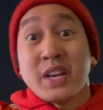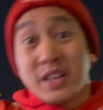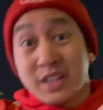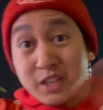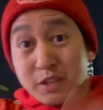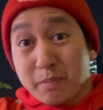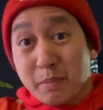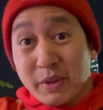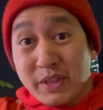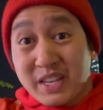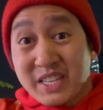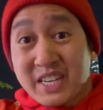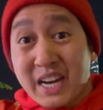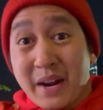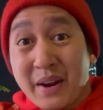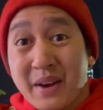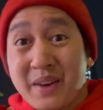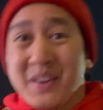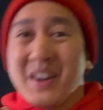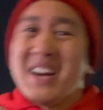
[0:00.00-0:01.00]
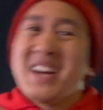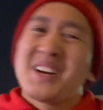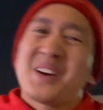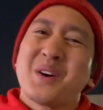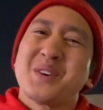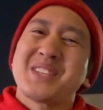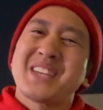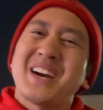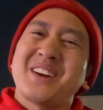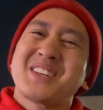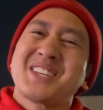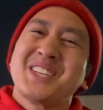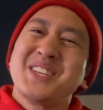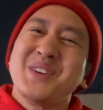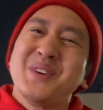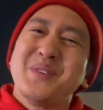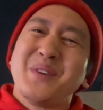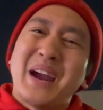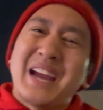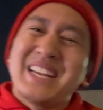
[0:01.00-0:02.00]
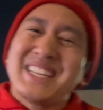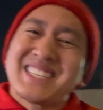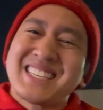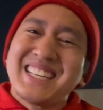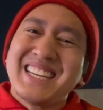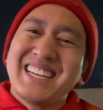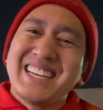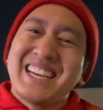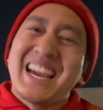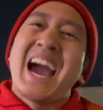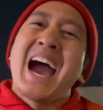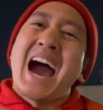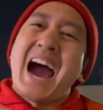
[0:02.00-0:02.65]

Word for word: This birthday shout out goes out to you, Ainsley.